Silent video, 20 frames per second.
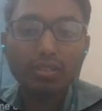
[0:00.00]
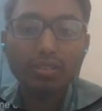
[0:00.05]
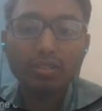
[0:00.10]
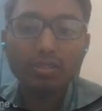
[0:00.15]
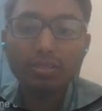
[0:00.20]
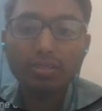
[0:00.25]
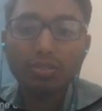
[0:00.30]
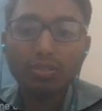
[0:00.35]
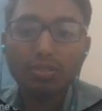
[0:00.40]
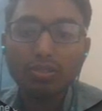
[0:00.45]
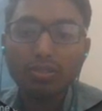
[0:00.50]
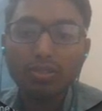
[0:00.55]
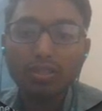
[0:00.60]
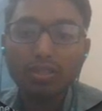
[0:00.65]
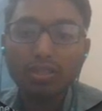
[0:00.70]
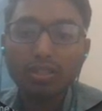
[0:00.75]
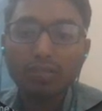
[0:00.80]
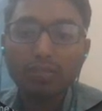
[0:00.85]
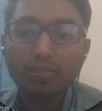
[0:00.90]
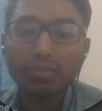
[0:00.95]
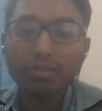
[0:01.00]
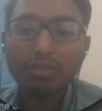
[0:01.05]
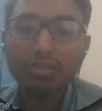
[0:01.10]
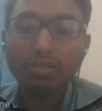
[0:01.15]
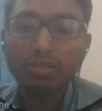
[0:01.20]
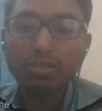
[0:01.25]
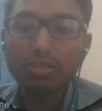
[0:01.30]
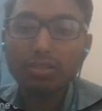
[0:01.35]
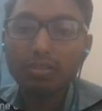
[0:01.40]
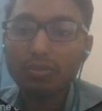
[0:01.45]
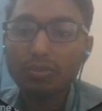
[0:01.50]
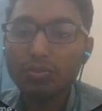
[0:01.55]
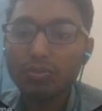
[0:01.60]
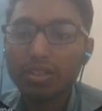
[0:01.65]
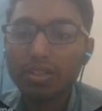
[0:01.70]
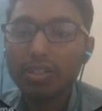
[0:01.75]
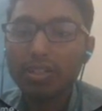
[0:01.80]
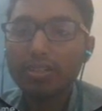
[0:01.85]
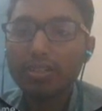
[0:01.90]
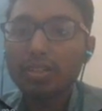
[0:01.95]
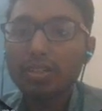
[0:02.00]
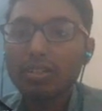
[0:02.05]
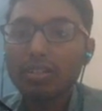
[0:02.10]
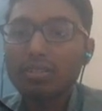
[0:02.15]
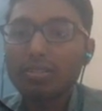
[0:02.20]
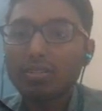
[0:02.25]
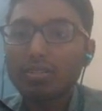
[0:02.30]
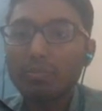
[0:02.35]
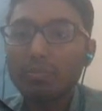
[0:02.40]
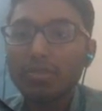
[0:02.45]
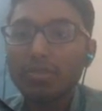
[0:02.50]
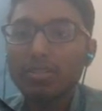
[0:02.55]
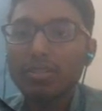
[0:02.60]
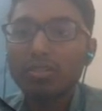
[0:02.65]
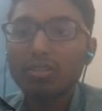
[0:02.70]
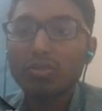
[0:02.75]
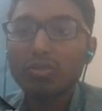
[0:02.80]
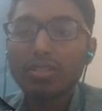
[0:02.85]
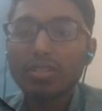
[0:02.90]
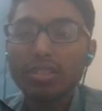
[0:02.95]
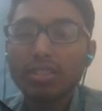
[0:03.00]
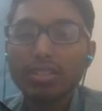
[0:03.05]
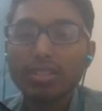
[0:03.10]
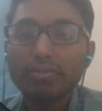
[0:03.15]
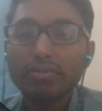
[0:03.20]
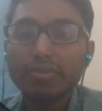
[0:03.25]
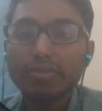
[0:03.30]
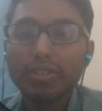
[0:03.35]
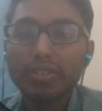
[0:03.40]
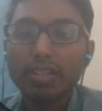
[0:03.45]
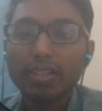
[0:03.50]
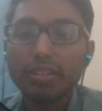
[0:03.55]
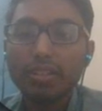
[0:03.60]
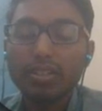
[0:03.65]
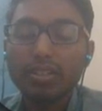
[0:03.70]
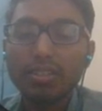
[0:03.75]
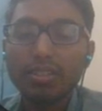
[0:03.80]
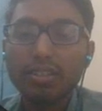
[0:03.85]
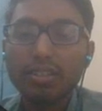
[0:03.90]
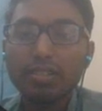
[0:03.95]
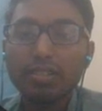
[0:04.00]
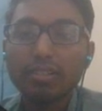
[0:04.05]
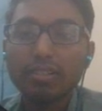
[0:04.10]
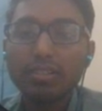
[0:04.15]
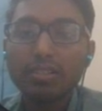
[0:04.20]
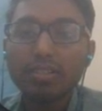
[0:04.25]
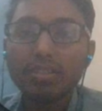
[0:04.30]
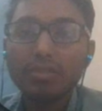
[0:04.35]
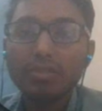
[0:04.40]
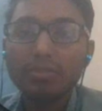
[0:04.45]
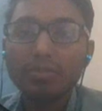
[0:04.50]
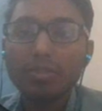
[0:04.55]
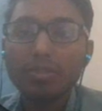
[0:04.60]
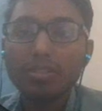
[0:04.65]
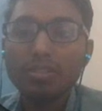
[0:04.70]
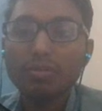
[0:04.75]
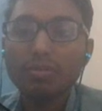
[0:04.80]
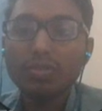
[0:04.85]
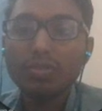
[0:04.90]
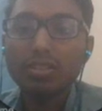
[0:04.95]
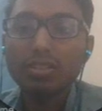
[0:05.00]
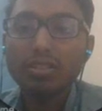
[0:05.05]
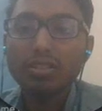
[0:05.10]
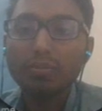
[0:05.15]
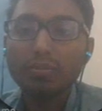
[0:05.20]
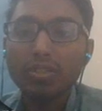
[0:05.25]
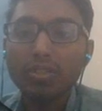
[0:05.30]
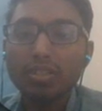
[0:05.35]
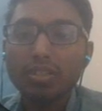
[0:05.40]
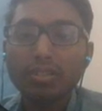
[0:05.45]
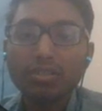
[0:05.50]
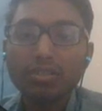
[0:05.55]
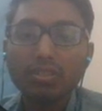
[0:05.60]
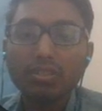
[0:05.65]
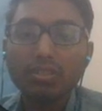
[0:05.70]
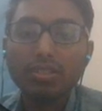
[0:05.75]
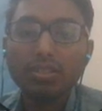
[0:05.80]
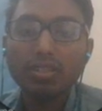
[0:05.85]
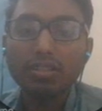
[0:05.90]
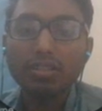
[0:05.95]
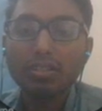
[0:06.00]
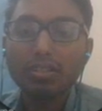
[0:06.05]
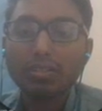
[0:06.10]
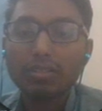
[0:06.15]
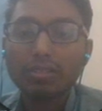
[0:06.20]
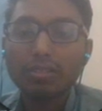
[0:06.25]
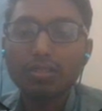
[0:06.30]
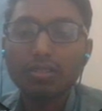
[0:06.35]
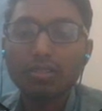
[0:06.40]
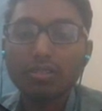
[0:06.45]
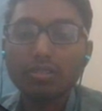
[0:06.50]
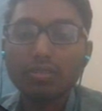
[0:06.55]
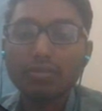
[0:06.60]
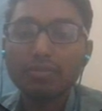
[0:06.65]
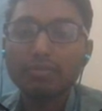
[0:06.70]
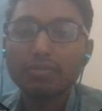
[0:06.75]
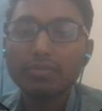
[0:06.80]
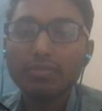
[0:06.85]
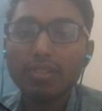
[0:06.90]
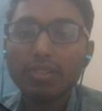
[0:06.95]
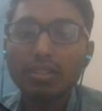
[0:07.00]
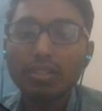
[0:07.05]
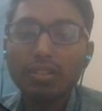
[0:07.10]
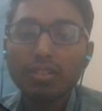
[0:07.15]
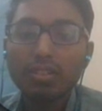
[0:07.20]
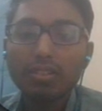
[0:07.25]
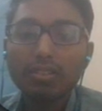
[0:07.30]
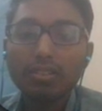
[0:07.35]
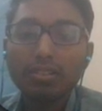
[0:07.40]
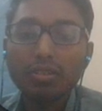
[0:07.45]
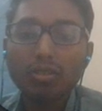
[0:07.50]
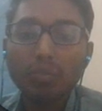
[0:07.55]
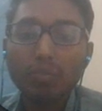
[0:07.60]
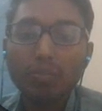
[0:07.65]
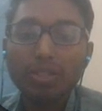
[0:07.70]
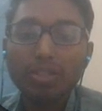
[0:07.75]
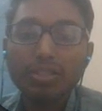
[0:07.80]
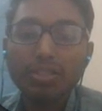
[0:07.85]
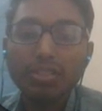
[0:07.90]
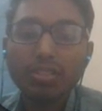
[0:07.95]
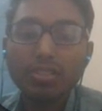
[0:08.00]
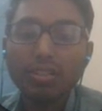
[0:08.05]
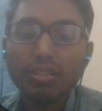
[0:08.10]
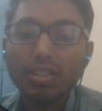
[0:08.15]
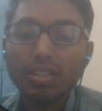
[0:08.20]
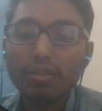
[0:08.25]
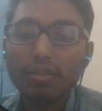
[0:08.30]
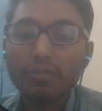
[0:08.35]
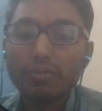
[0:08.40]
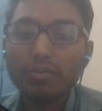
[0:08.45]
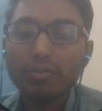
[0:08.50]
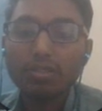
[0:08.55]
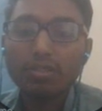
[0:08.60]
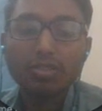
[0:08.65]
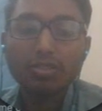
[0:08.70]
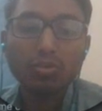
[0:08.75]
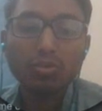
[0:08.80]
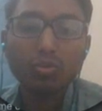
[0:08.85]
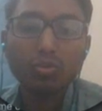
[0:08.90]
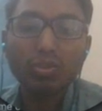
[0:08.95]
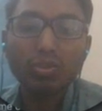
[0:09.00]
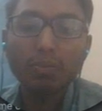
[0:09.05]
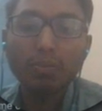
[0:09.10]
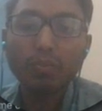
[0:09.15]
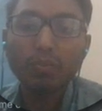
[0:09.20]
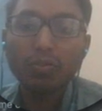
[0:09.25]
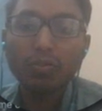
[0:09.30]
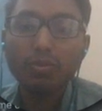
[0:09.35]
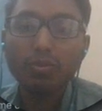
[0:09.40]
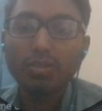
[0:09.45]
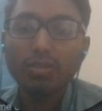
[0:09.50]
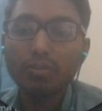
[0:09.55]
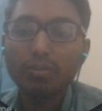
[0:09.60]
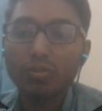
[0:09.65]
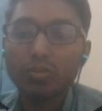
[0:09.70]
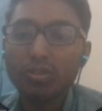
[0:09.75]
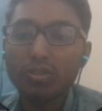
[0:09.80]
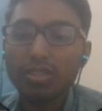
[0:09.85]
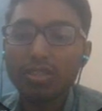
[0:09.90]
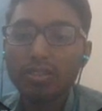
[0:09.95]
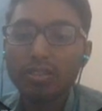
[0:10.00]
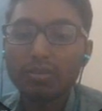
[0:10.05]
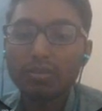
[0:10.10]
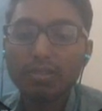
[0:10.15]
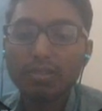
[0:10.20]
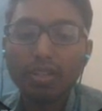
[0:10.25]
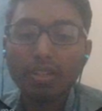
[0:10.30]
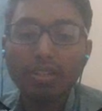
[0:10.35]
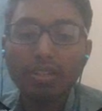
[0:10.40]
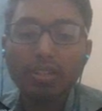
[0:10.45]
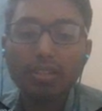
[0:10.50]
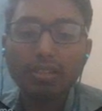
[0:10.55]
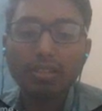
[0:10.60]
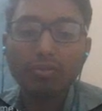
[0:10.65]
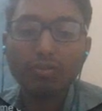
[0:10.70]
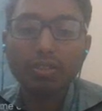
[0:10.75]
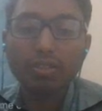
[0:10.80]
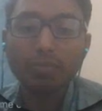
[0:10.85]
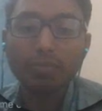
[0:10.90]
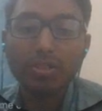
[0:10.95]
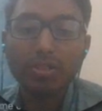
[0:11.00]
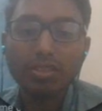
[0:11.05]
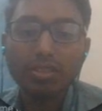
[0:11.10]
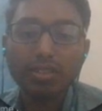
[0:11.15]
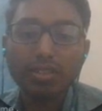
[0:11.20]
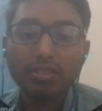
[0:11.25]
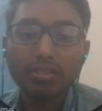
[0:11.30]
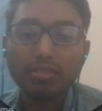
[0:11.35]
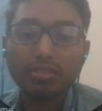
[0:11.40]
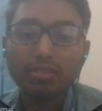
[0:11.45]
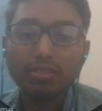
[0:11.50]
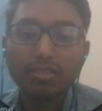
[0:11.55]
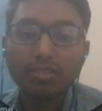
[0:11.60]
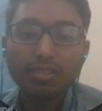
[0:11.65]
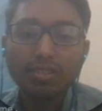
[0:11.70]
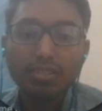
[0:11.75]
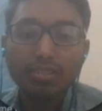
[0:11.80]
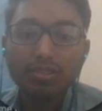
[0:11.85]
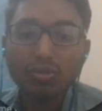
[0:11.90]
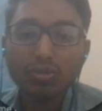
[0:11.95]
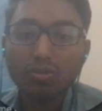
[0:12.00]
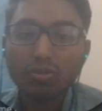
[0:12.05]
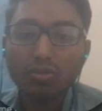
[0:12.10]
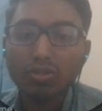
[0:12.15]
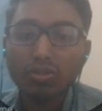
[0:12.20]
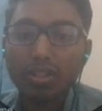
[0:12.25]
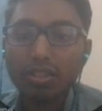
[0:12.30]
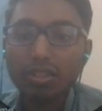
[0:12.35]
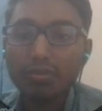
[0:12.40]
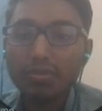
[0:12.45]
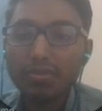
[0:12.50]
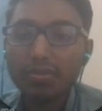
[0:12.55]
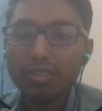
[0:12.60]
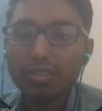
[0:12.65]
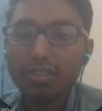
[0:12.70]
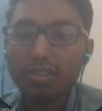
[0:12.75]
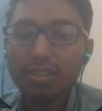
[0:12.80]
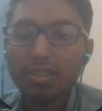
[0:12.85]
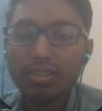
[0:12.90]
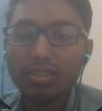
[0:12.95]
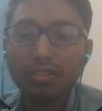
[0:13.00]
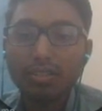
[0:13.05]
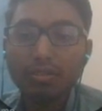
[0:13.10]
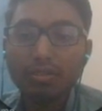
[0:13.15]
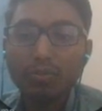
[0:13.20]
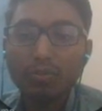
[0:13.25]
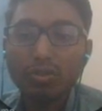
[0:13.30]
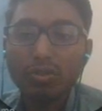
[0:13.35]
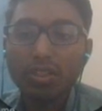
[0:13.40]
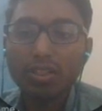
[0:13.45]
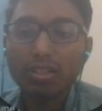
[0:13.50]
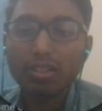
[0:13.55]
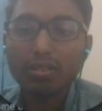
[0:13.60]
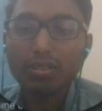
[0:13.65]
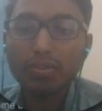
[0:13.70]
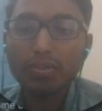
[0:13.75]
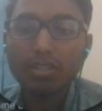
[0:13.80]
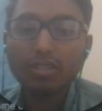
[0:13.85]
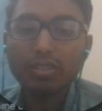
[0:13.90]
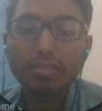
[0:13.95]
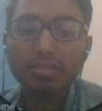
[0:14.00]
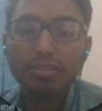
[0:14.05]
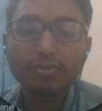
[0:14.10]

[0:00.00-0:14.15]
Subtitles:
because I have to created a submission.csv file at the end, which is being submitted in the competition. Then I have scored more than 91%. So I have seen that the model is being